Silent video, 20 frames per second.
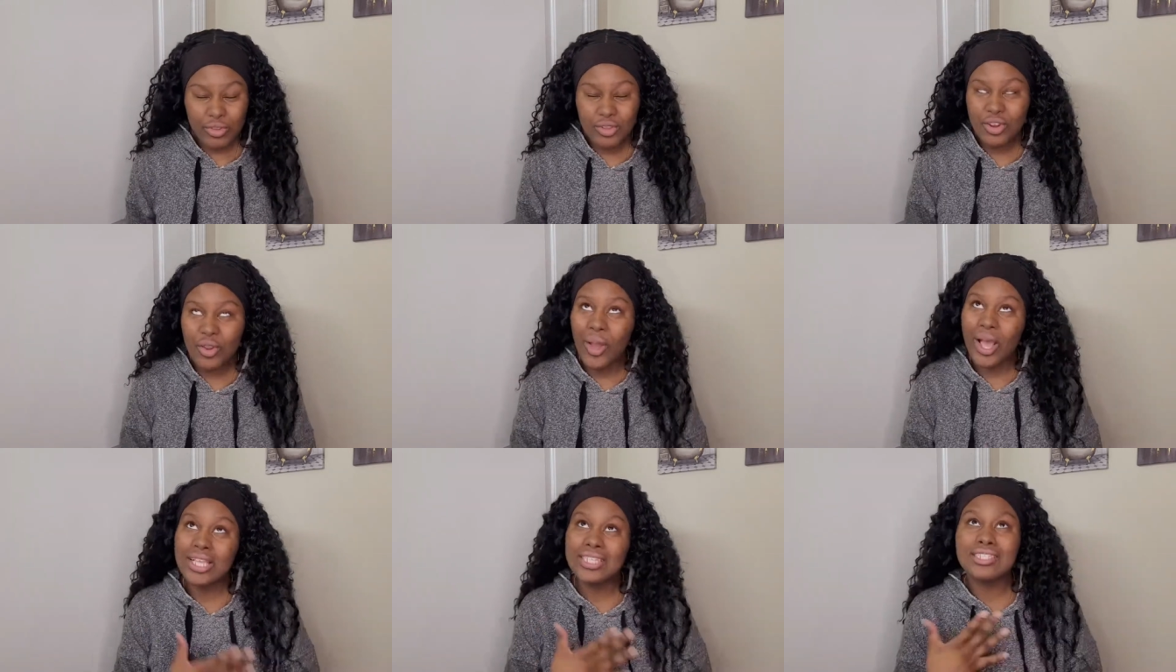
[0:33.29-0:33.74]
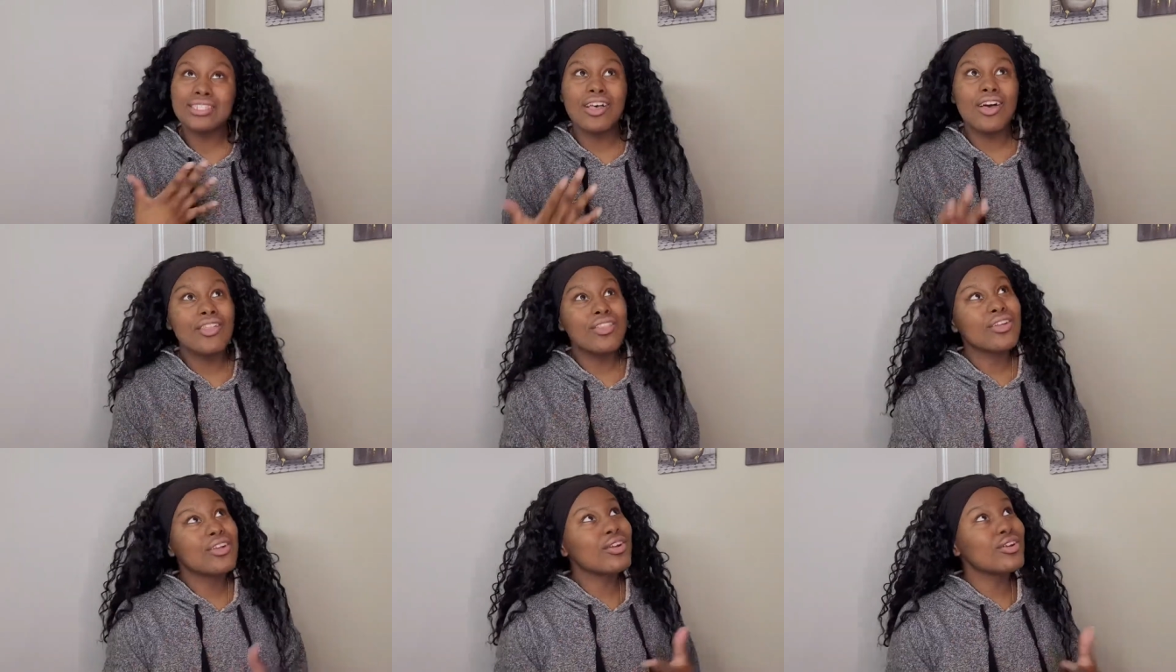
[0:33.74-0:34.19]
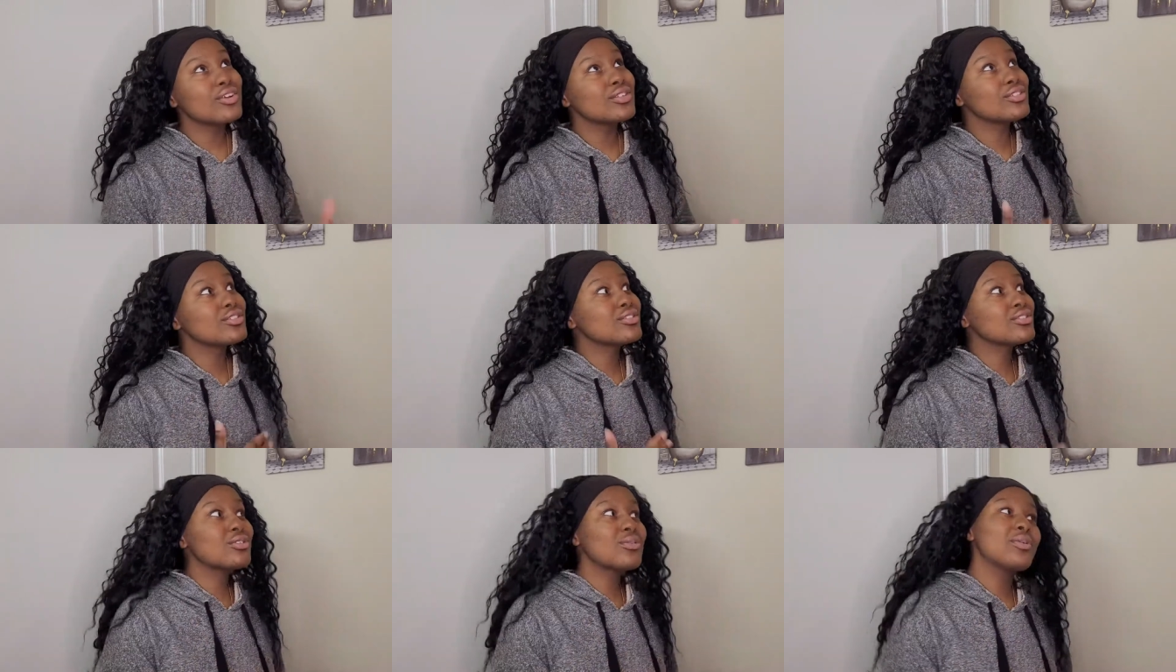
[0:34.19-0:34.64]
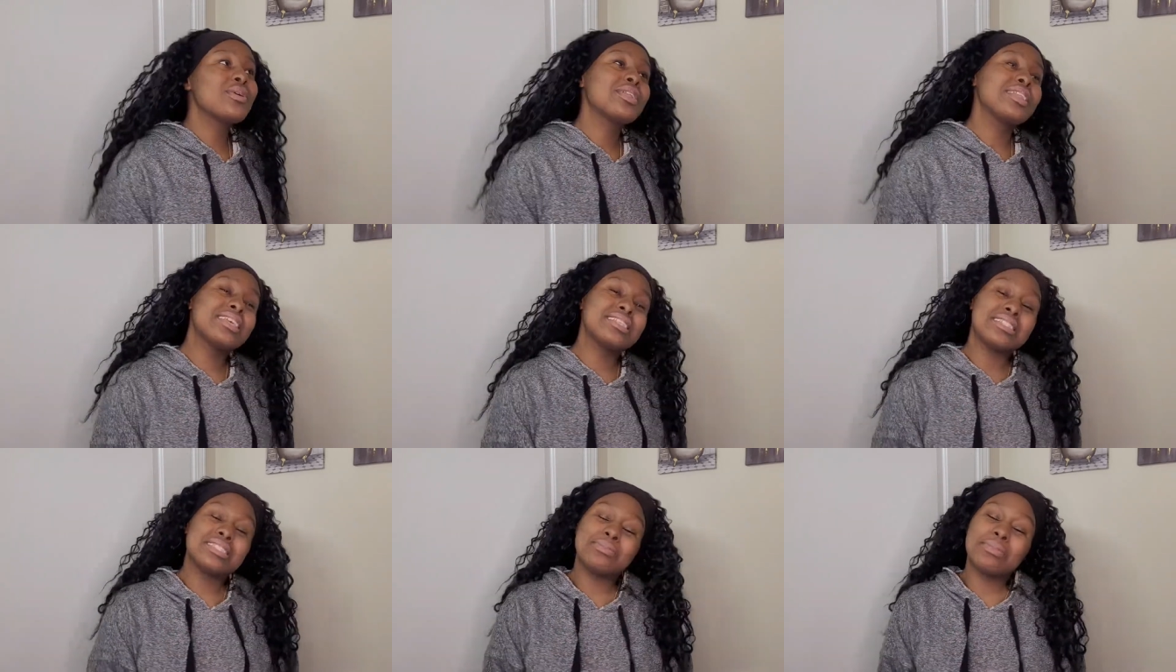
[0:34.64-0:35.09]
You know, I saw the girls doing
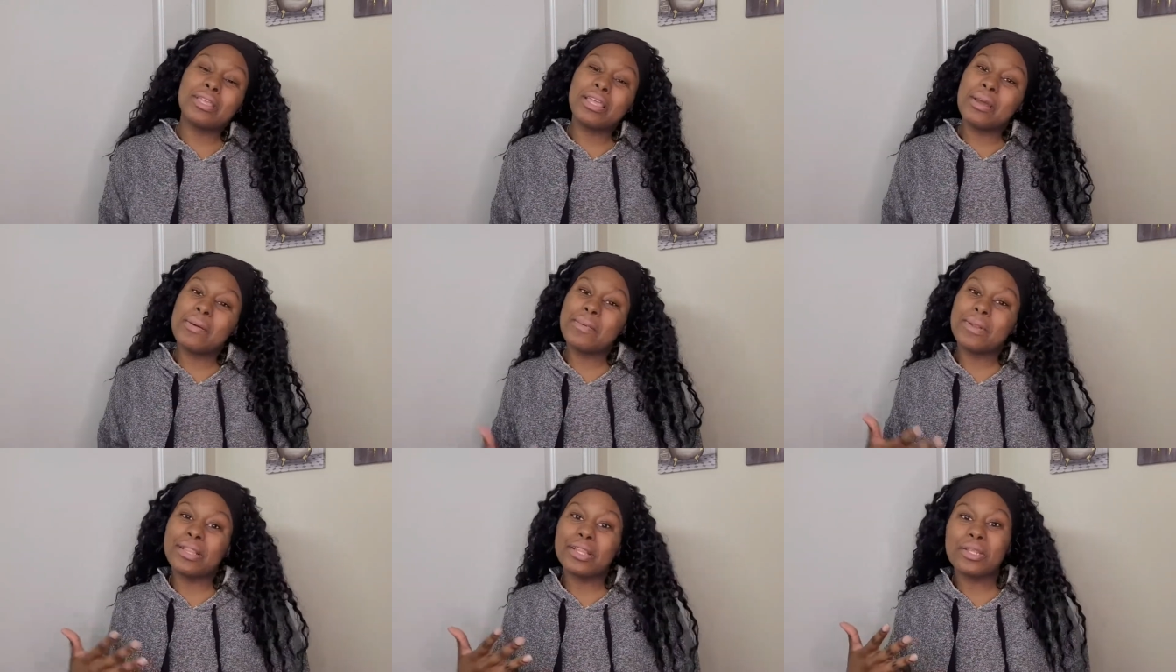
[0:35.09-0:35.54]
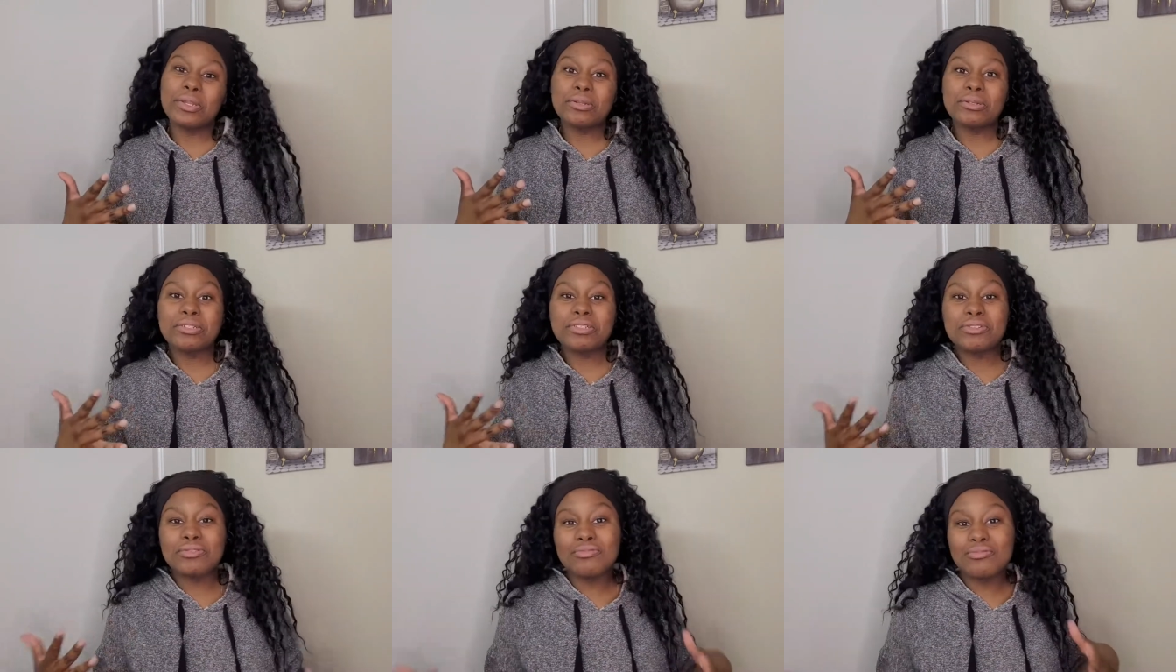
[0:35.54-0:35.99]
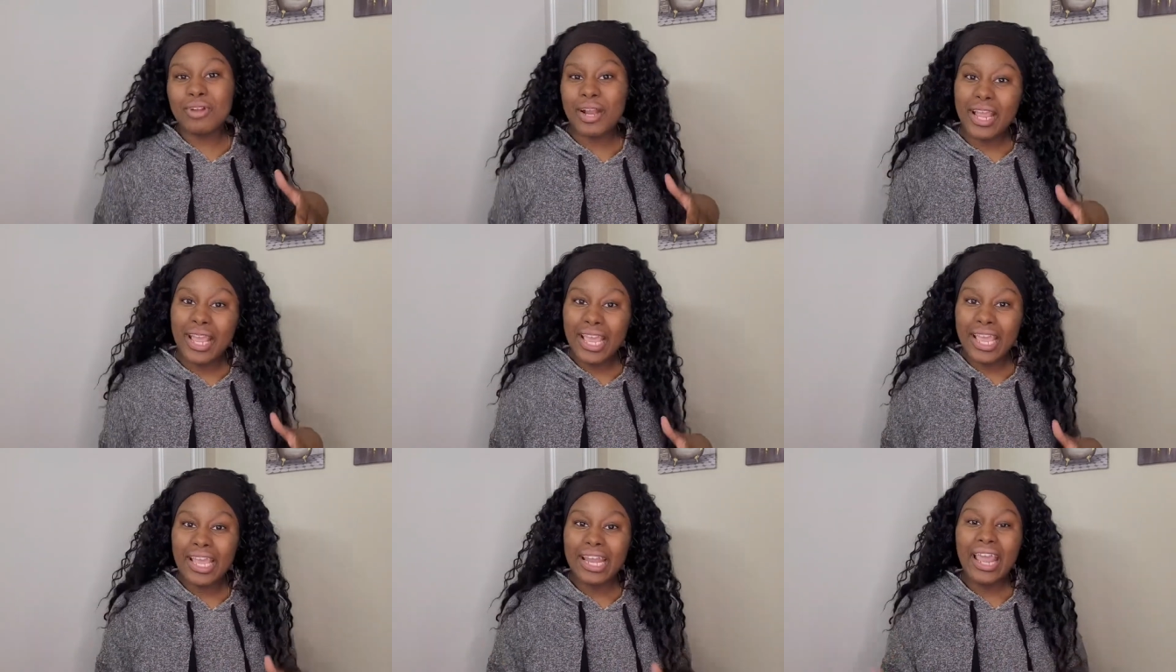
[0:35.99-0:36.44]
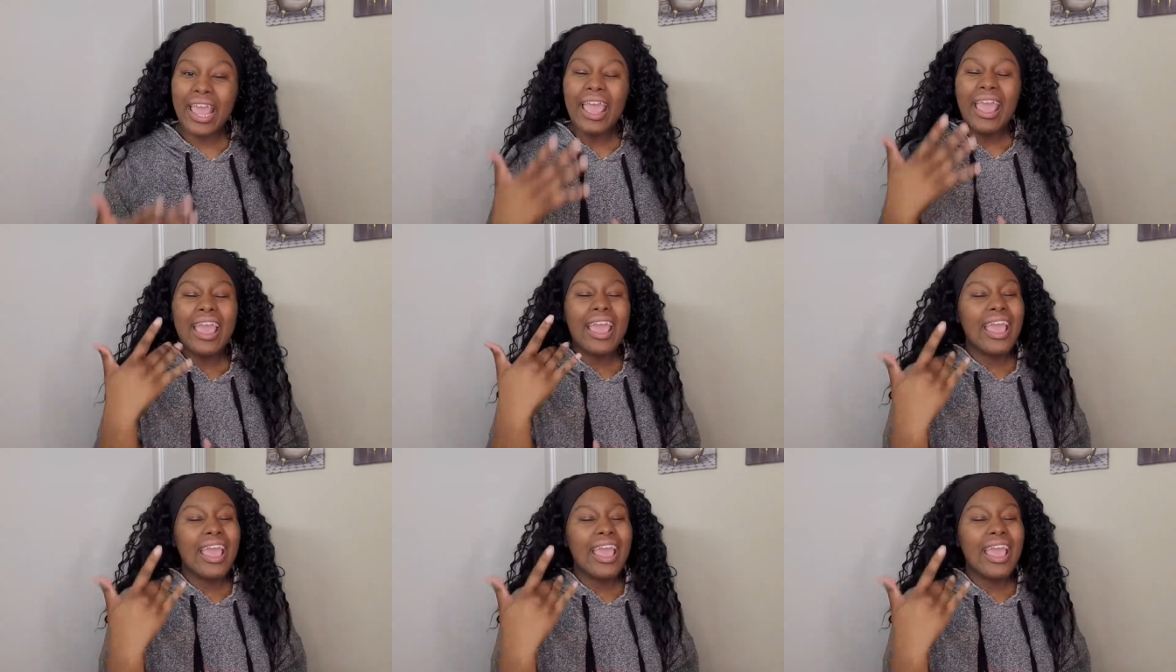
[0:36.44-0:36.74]
this. It's becoming a little trend.